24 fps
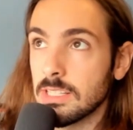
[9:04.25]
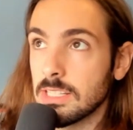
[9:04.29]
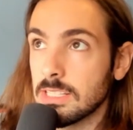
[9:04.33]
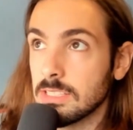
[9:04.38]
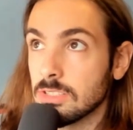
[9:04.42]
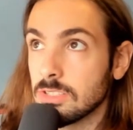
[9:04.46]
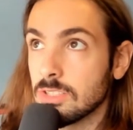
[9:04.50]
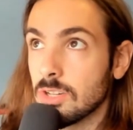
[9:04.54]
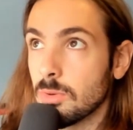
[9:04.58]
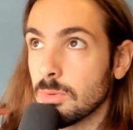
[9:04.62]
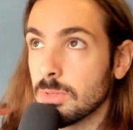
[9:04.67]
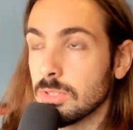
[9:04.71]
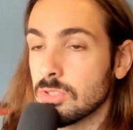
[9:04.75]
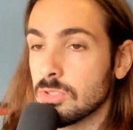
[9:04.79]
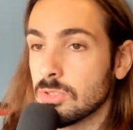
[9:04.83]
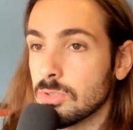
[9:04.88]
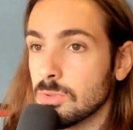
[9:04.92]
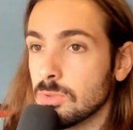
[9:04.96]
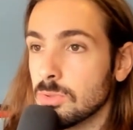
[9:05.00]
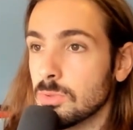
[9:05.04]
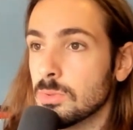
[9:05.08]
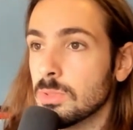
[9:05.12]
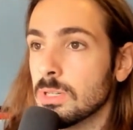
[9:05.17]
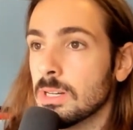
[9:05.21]
is going
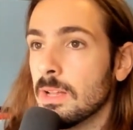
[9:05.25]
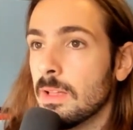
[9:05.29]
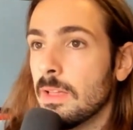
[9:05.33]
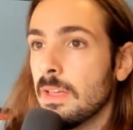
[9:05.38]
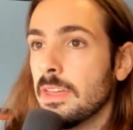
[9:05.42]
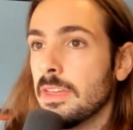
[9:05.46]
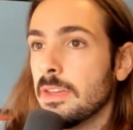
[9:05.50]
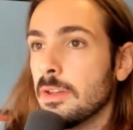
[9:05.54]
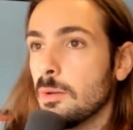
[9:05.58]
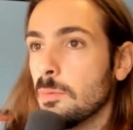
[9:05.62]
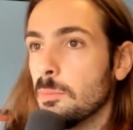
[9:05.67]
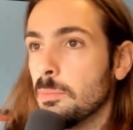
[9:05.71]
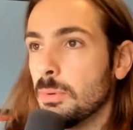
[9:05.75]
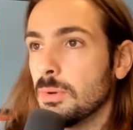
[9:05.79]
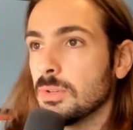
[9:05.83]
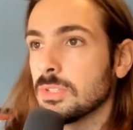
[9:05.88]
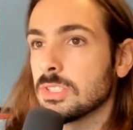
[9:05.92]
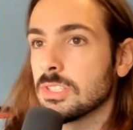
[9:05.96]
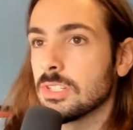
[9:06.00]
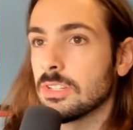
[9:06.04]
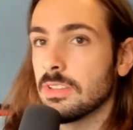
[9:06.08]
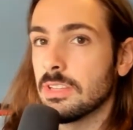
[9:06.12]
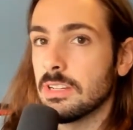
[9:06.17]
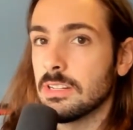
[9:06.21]
to
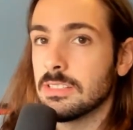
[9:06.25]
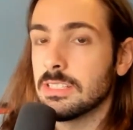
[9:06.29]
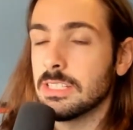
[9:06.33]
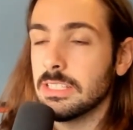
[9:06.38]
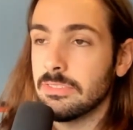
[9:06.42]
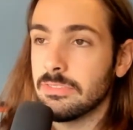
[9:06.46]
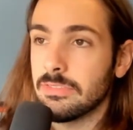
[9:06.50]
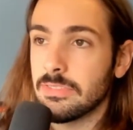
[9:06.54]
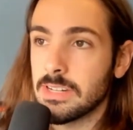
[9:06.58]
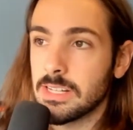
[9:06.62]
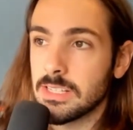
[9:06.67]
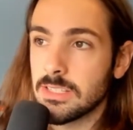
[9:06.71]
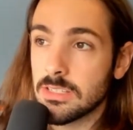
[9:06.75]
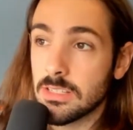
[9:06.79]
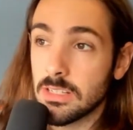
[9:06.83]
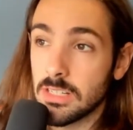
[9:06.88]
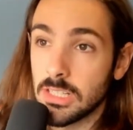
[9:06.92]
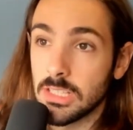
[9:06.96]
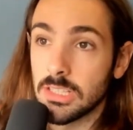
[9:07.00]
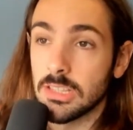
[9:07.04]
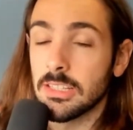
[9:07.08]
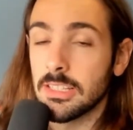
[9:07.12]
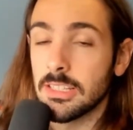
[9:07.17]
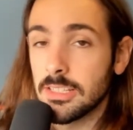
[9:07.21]
bolster their defense
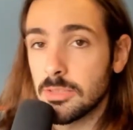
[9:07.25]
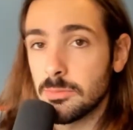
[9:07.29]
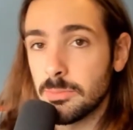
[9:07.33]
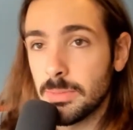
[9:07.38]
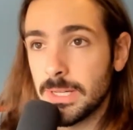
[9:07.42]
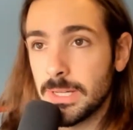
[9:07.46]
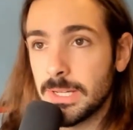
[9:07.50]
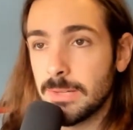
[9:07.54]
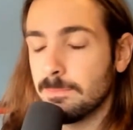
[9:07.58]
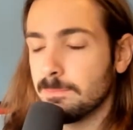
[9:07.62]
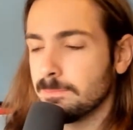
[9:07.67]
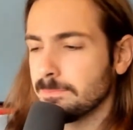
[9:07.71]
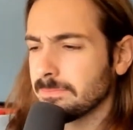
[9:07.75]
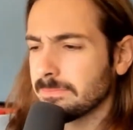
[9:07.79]
a little bit.